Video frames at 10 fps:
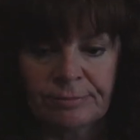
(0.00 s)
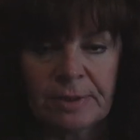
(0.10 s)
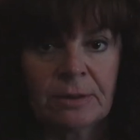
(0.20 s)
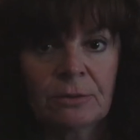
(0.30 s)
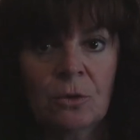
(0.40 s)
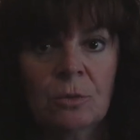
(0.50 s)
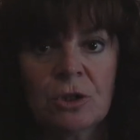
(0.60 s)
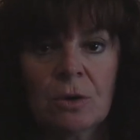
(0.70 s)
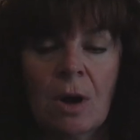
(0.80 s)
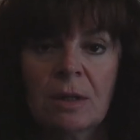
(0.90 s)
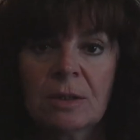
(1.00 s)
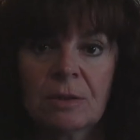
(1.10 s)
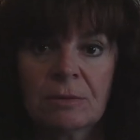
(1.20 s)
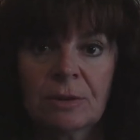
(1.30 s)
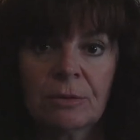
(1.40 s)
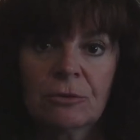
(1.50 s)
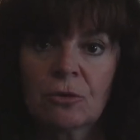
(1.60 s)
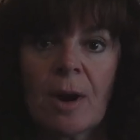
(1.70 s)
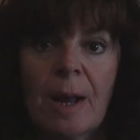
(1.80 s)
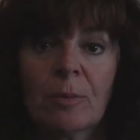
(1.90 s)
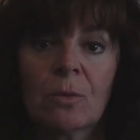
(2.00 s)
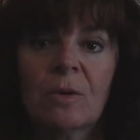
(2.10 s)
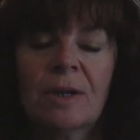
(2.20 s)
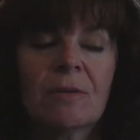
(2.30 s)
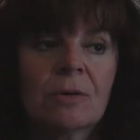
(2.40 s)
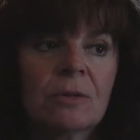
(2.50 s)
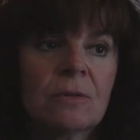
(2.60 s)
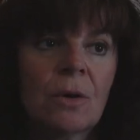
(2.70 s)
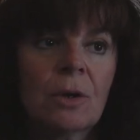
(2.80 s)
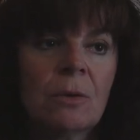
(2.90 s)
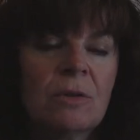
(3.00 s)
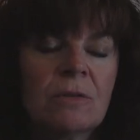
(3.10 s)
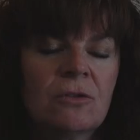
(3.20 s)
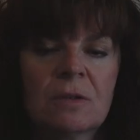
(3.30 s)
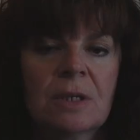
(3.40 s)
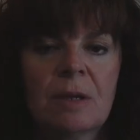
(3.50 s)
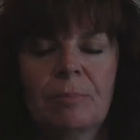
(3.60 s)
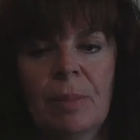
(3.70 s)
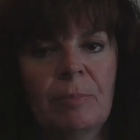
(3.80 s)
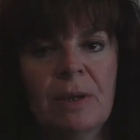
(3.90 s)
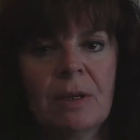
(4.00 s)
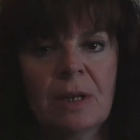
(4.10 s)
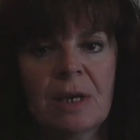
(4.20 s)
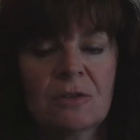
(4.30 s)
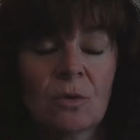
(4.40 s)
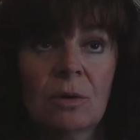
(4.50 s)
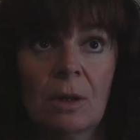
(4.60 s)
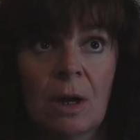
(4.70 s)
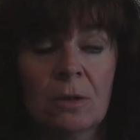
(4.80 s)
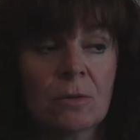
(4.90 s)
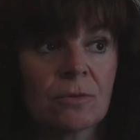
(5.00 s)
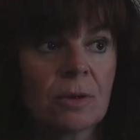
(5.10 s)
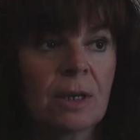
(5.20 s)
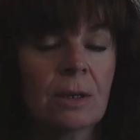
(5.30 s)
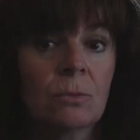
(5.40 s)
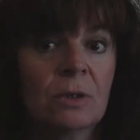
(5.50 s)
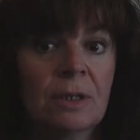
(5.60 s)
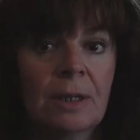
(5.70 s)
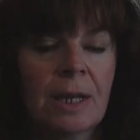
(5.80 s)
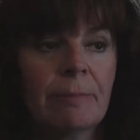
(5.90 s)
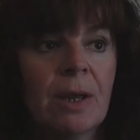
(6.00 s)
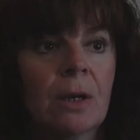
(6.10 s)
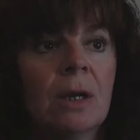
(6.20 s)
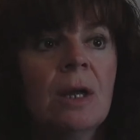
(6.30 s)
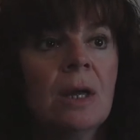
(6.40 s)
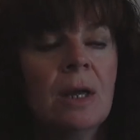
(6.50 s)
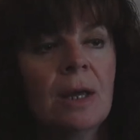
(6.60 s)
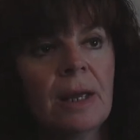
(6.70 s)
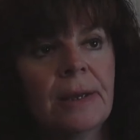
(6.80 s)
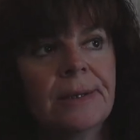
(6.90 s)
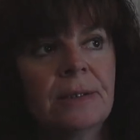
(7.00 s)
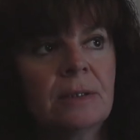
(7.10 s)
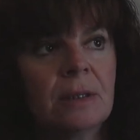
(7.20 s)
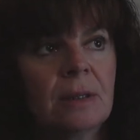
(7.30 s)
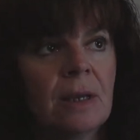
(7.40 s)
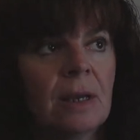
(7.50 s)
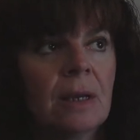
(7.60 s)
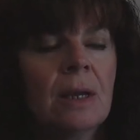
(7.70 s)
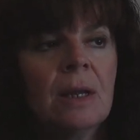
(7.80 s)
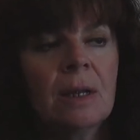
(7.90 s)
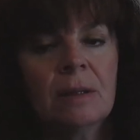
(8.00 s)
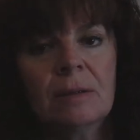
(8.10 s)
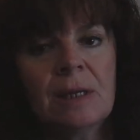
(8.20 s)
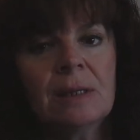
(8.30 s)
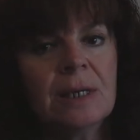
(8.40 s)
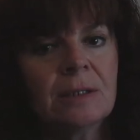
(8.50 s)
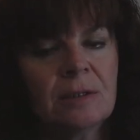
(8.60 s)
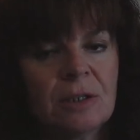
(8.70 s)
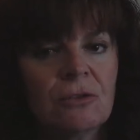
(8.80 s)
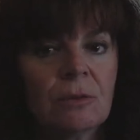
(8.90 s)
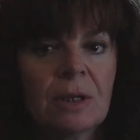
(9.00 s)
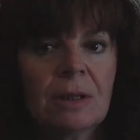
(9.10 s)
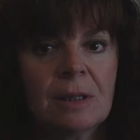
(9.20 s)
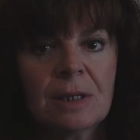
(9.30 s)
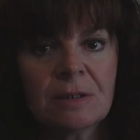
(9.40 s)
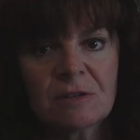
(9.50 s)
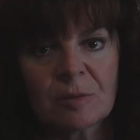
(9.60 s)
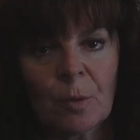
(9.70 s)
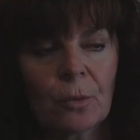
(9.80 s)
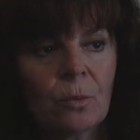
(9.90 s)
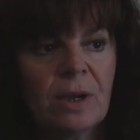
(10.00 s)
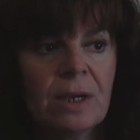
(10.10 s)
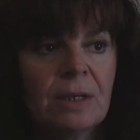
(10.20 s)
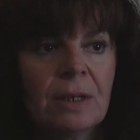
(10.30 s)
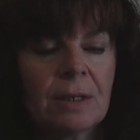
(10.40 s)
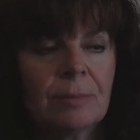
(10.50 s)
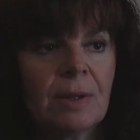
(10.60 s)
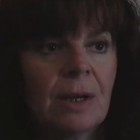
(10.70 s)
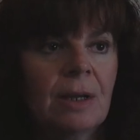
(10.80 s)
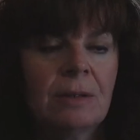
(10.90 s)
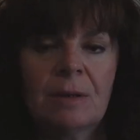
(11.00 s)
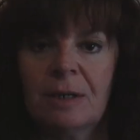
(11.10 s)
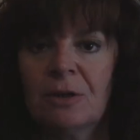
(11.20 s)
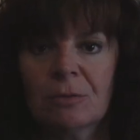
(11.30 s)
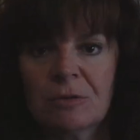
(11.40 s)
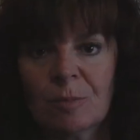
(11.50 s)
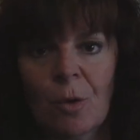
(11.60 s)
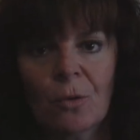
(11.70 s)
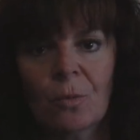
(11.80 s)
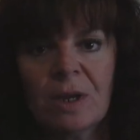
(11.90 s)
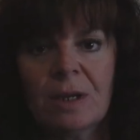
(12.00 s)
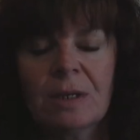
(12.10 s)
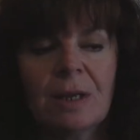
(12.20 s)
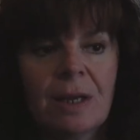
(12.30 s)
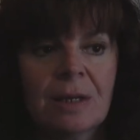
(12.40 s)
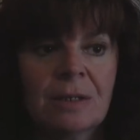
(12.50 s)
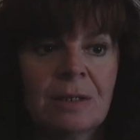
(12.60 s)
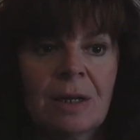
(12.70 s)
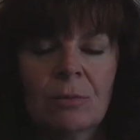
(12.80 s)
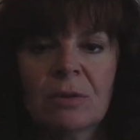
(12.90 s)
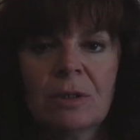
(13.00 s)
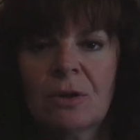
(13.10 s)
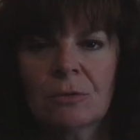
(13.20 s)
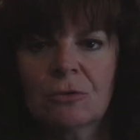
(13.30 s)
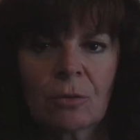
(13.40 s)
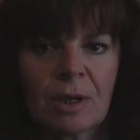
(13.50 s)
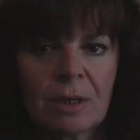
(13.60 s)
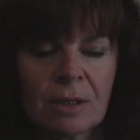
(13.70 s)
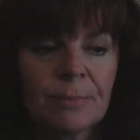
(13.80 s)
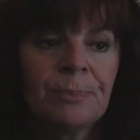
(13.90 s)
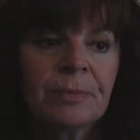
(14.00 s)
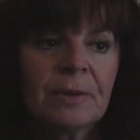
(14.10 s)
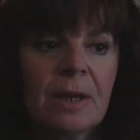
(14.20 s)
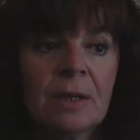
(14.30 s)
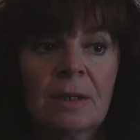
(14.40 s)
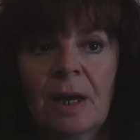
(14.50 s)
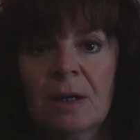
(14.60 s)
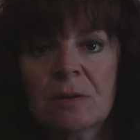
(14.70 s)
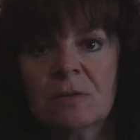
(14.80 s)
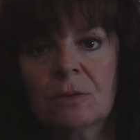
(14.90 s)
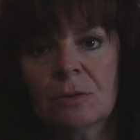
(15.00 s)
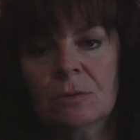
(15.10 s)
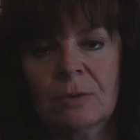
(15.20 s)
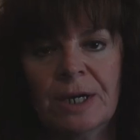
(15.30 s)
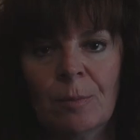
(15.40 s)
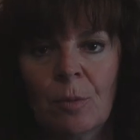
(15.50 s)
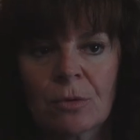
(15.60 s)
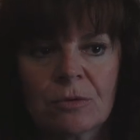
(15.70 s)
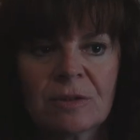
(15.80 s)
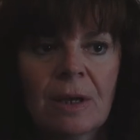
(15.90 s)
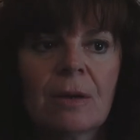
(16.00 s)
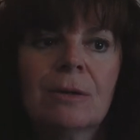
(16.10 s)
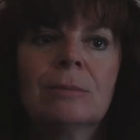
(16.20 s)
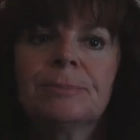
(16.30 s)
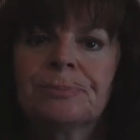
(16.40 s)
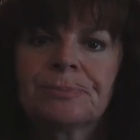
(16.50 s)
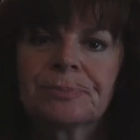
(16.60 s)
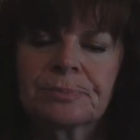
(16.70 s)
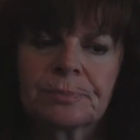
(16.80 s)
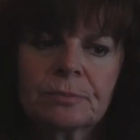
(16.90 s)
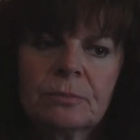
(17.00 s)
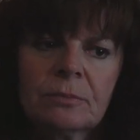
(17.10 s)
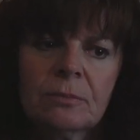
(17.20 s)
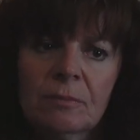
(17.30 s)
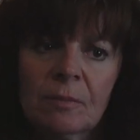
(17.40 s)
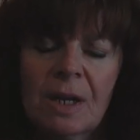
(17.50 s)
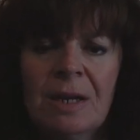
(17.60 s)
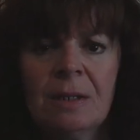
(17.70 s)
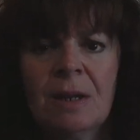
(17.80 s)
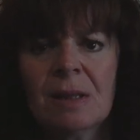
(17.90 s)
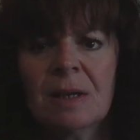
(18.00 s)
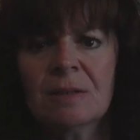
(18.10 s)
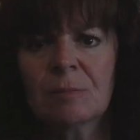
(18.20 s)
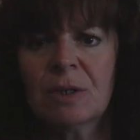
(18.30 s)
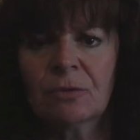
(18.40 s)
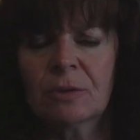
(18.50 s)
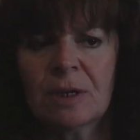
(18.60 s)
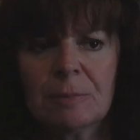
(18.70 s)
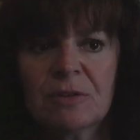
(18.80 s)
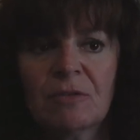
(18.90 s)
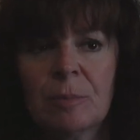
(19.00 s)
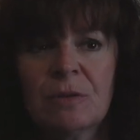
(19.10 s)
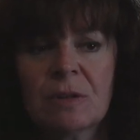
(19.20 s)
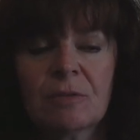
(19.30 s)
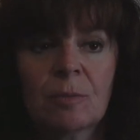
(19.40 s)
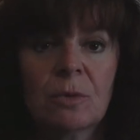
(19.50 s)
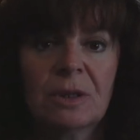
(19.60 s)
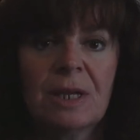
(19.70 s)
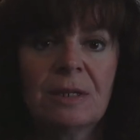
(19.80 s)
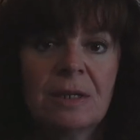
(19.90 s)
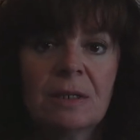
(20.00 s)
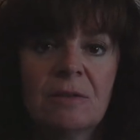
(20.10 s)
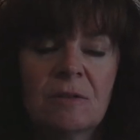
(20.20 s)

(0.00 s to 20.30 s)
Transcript: I don't know what you call it, their little tribe or whatever. So it was just like being in high school all over again. What a nightmare. And they liked to drink. They liked to smoke weed. I don't smoke weed, and I really don't drink. And I also ride a motorcycle, and I like some different types of music from what they did.